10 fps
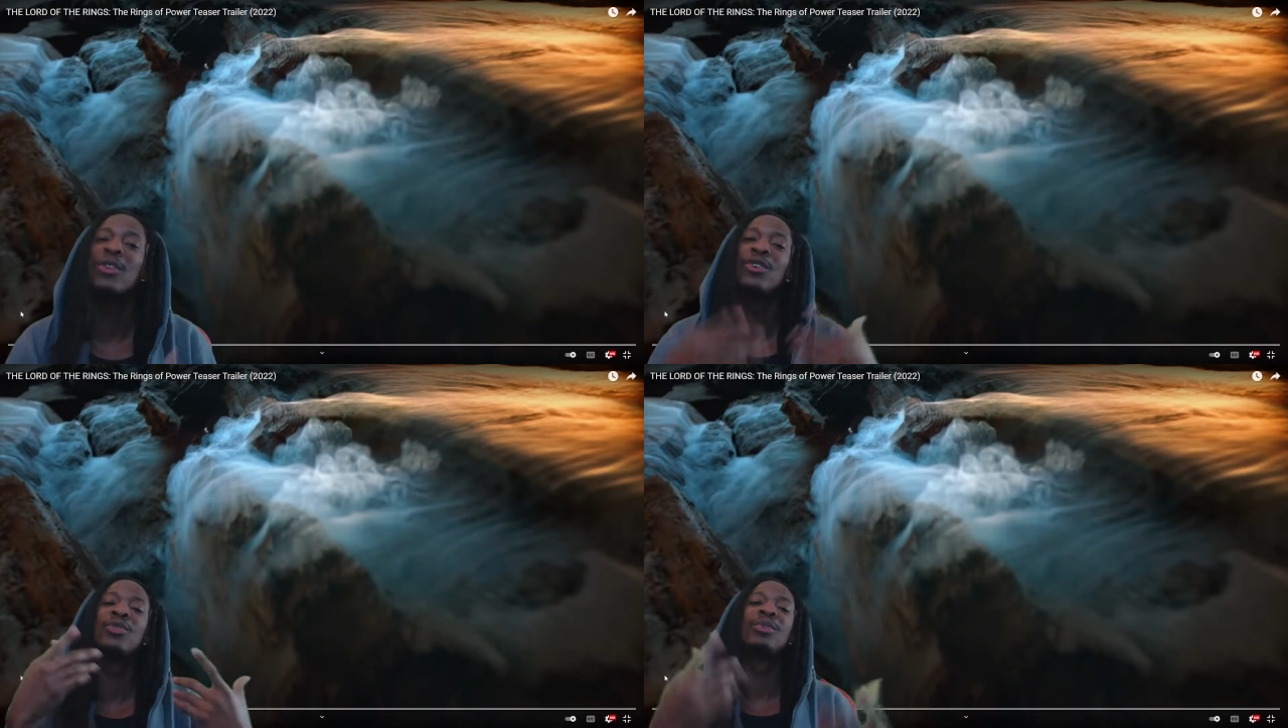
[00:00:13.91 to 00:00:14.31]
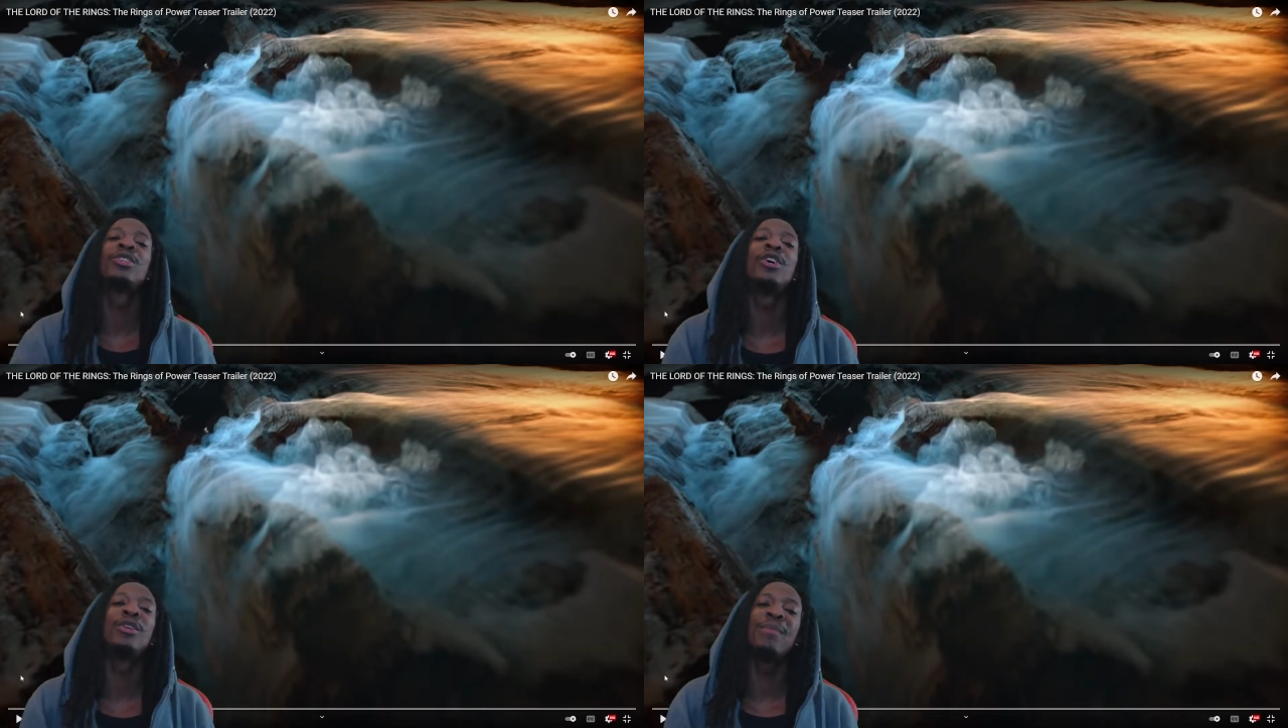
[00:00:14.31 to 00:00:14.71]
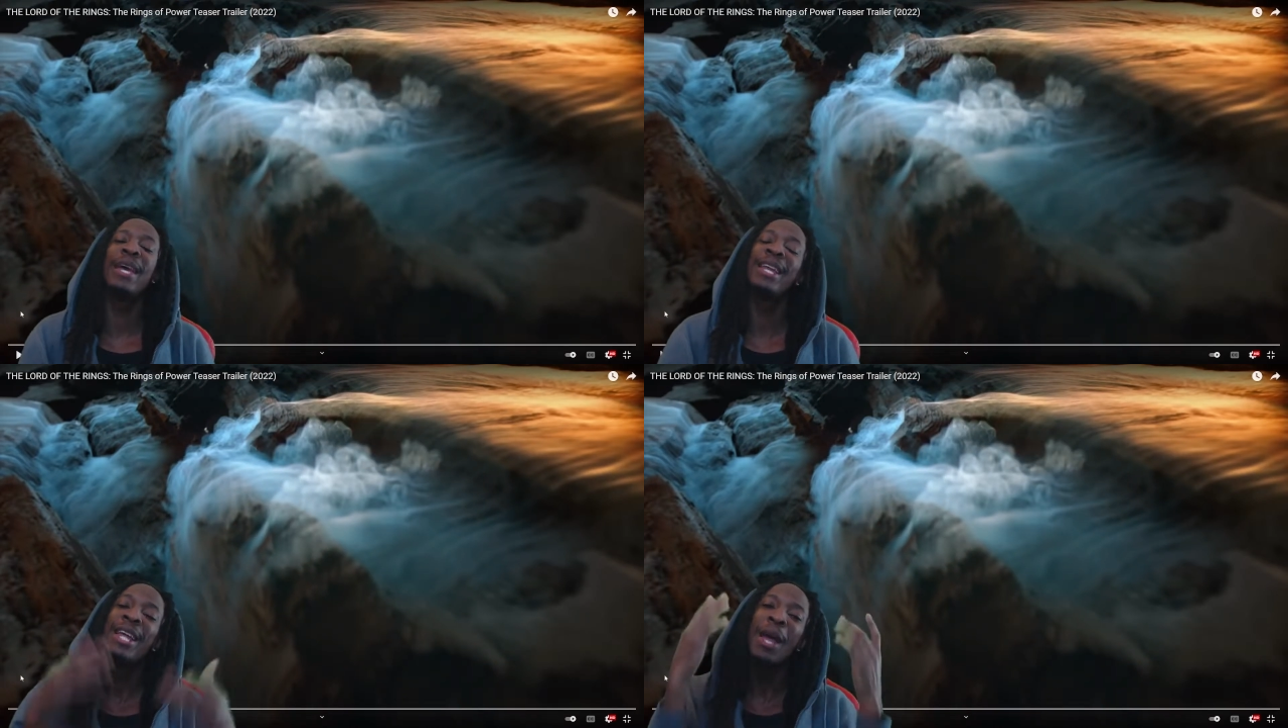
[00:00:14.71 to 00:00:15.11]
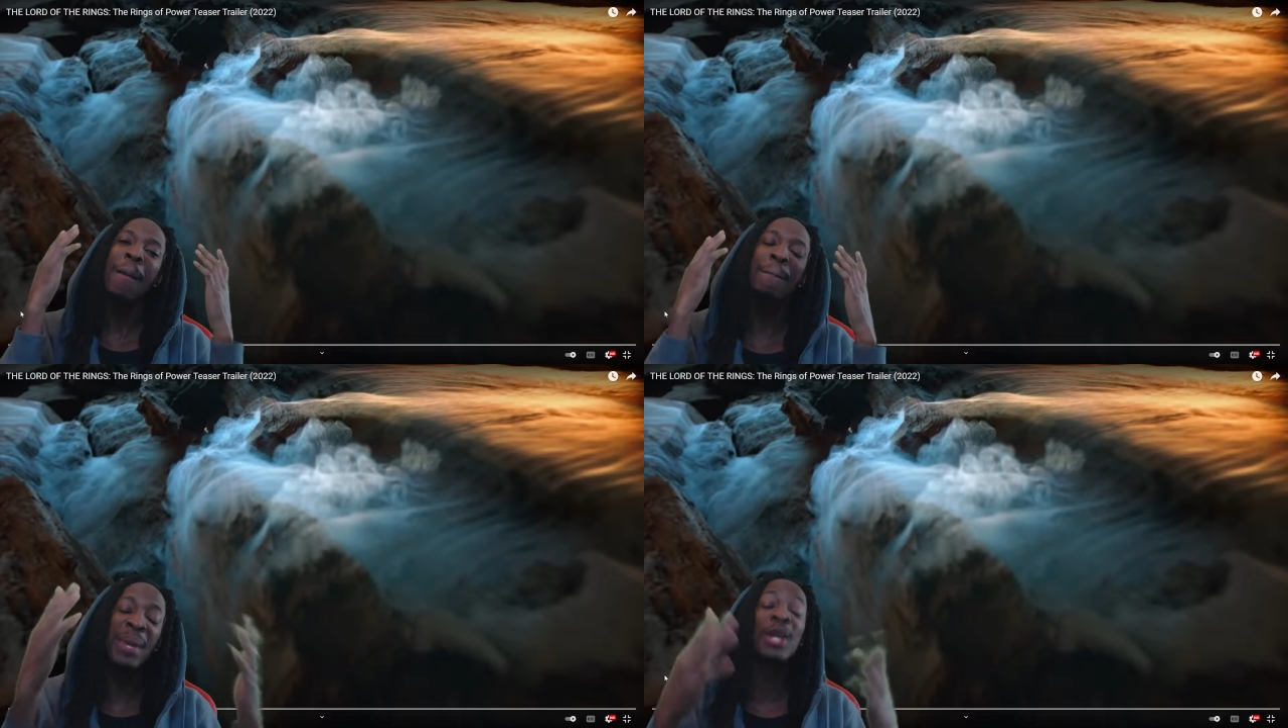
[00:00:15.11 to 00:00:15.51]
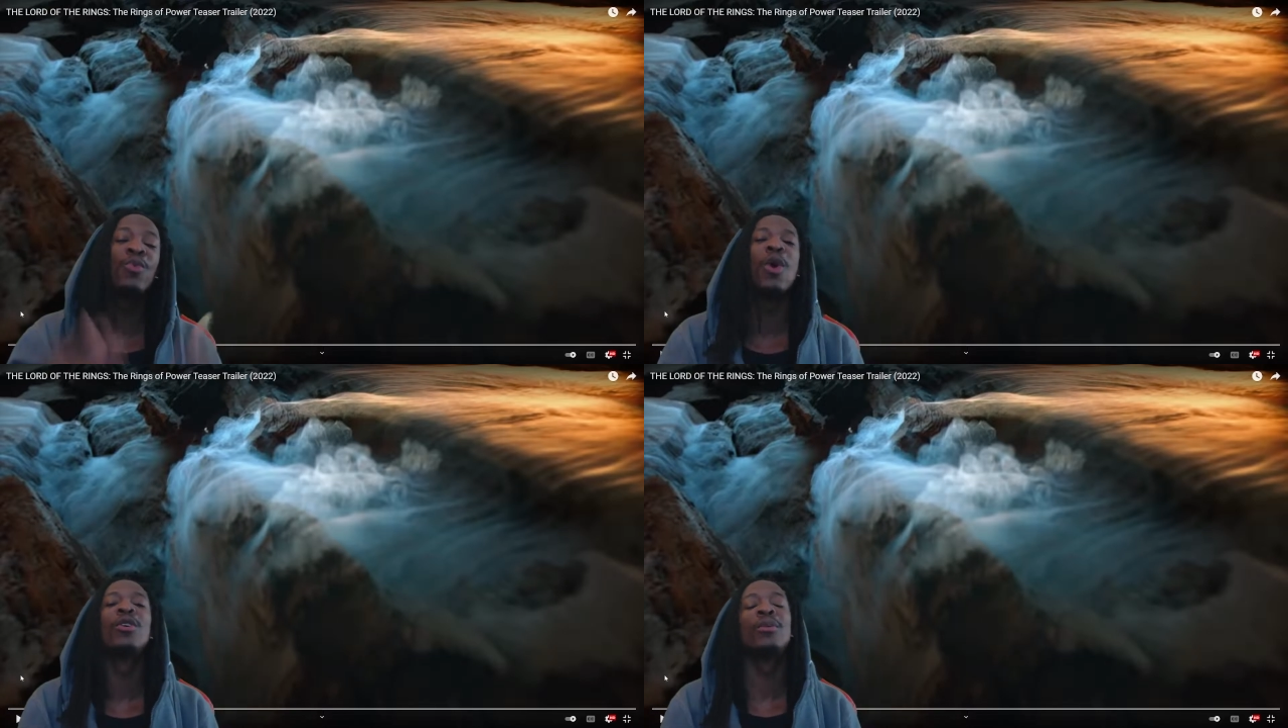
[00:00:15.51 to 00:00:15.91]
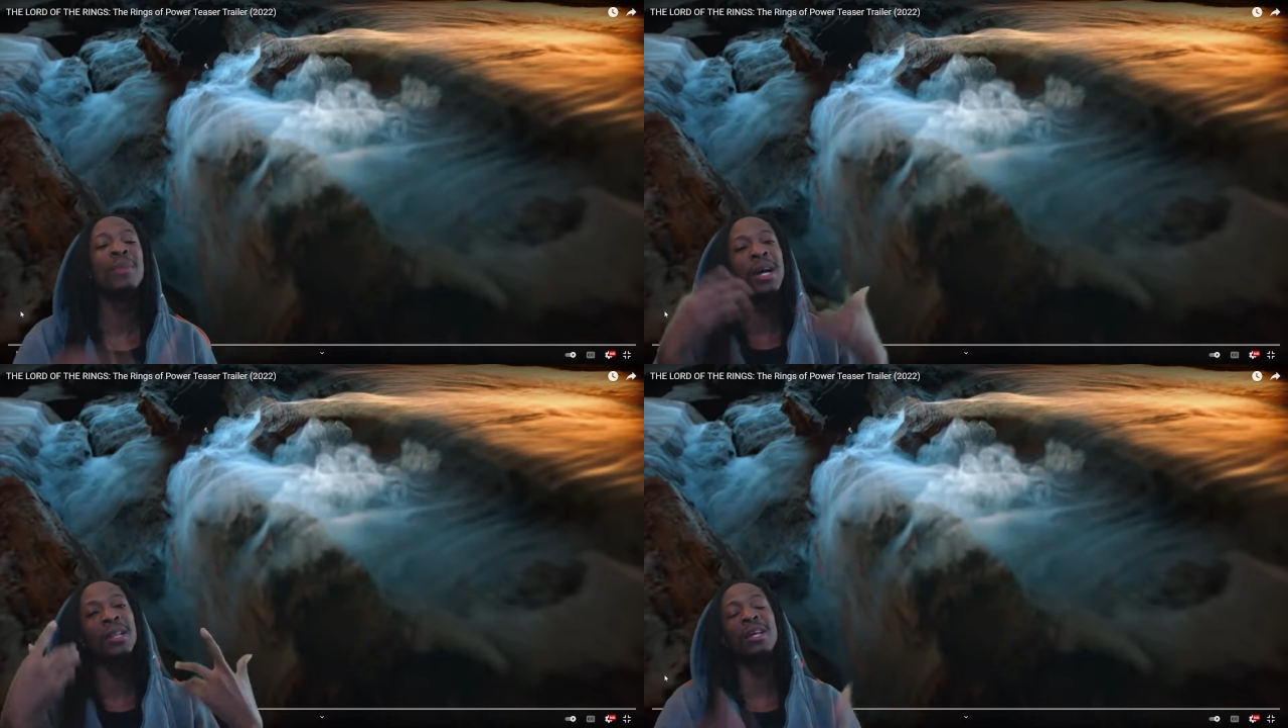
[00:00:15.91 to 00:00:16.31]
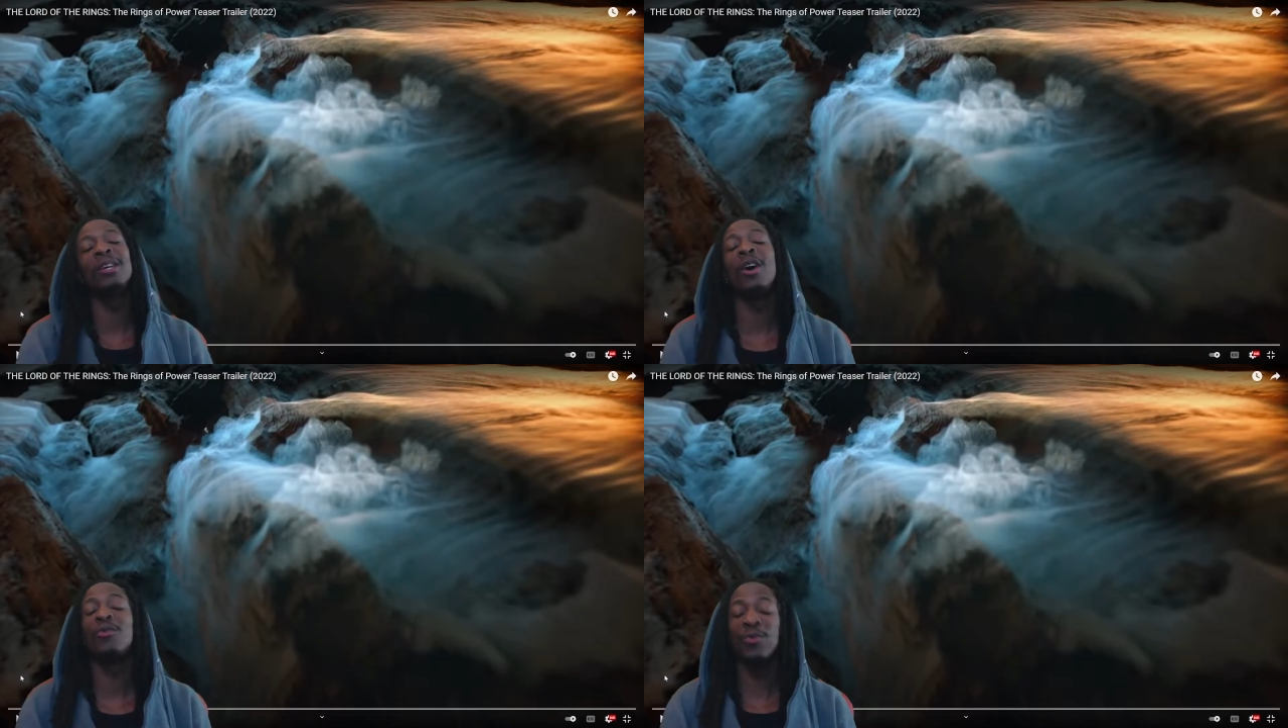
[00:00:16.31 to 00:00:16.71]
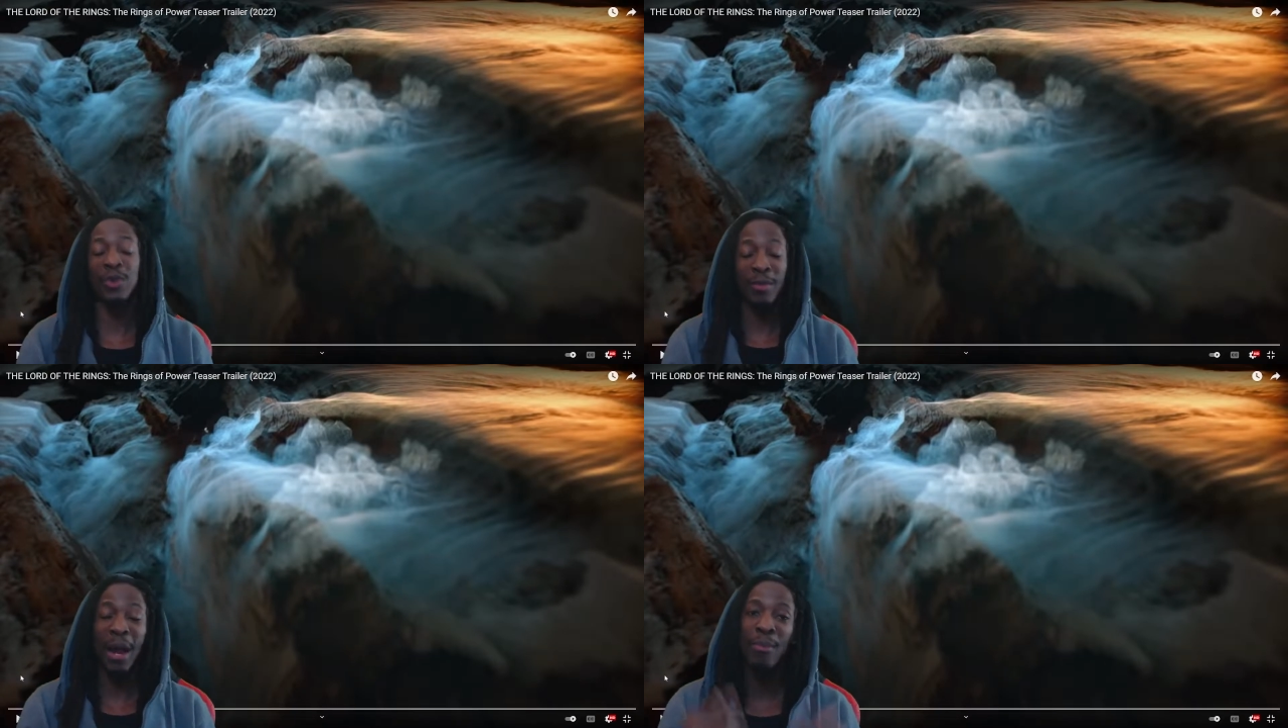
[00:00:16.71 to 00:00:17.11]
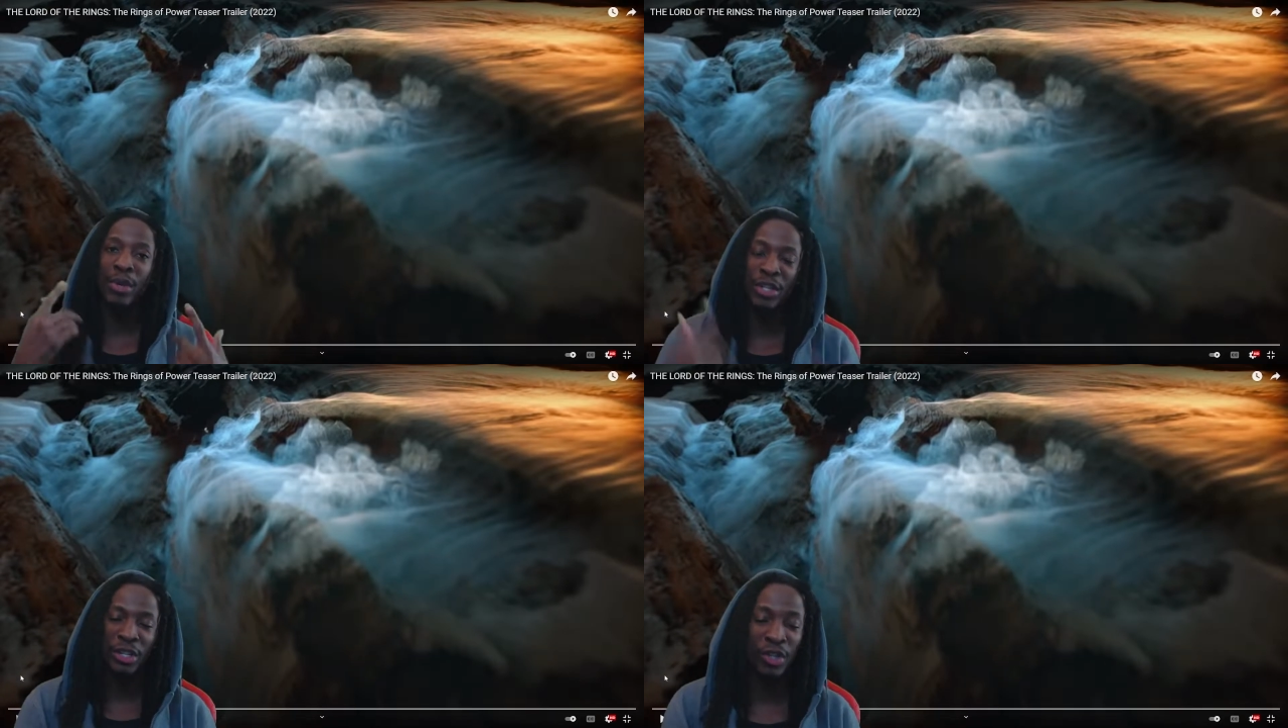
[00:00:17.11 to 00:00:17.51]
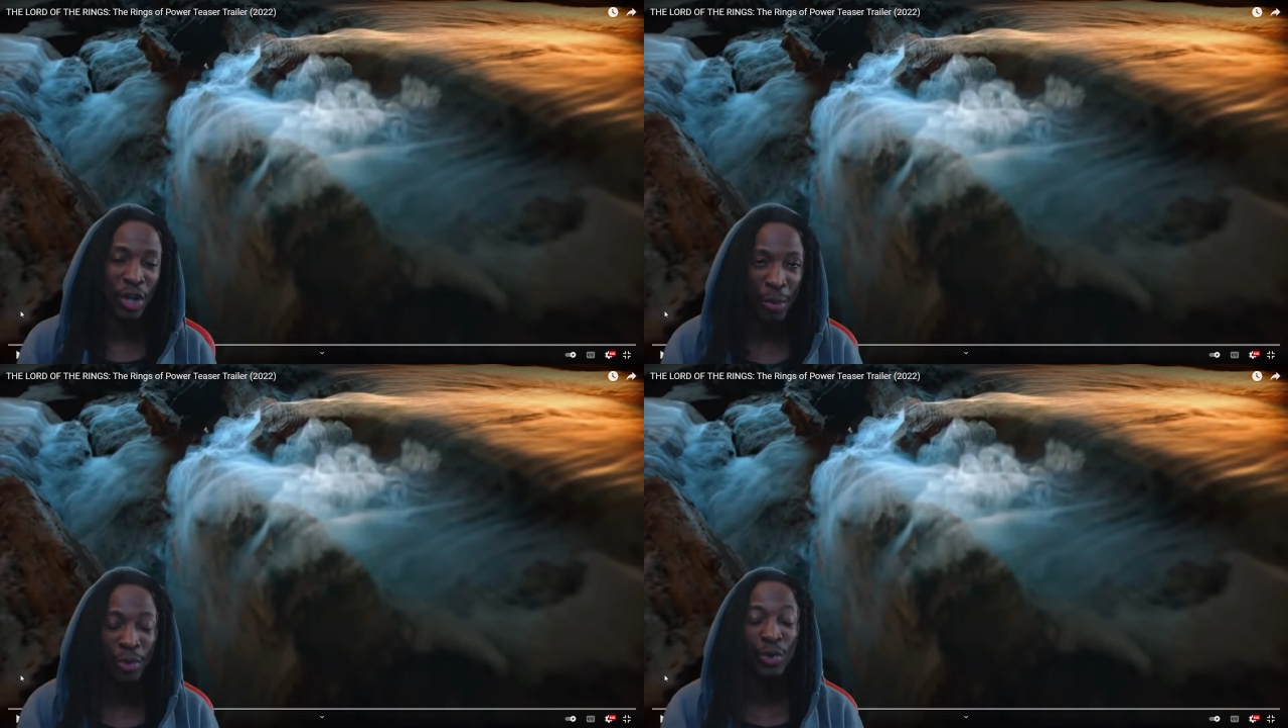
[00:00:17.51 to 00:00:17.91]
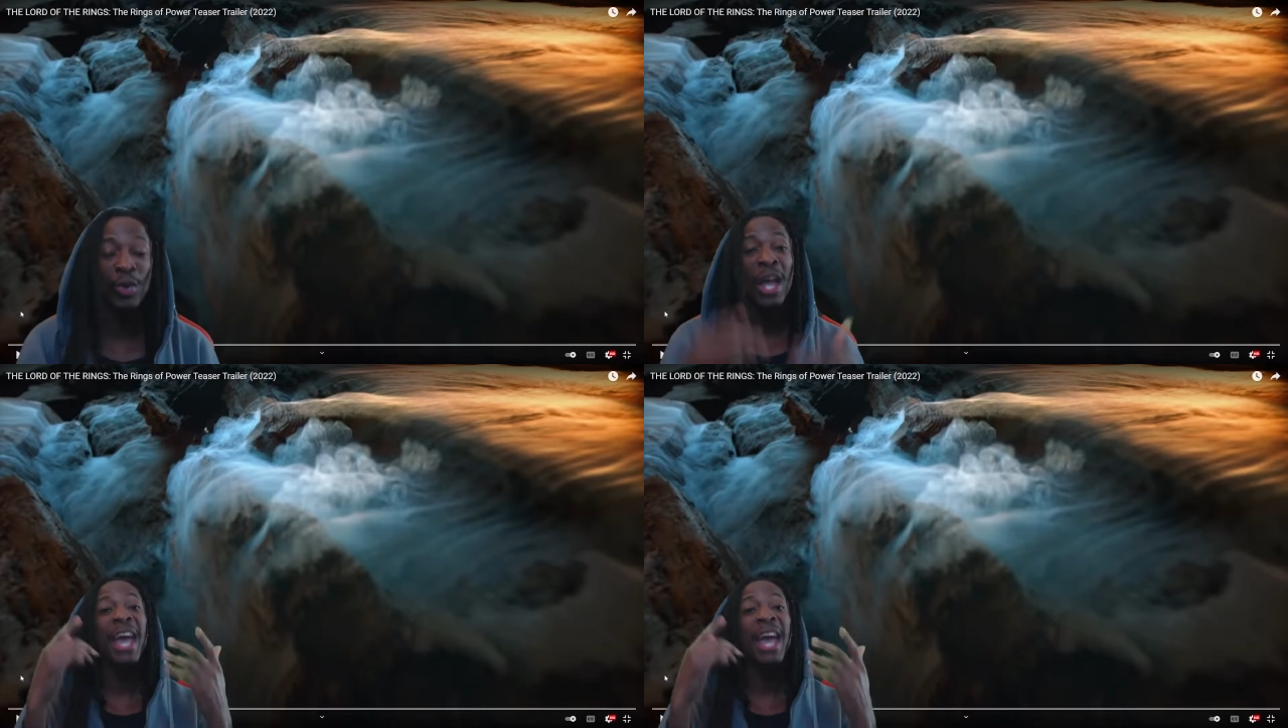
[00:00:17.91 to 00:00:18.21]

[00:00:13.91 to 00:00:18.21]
Those of you returning, man, big welcome, man. I love y'all for real, man. I appreciate y'all coming through.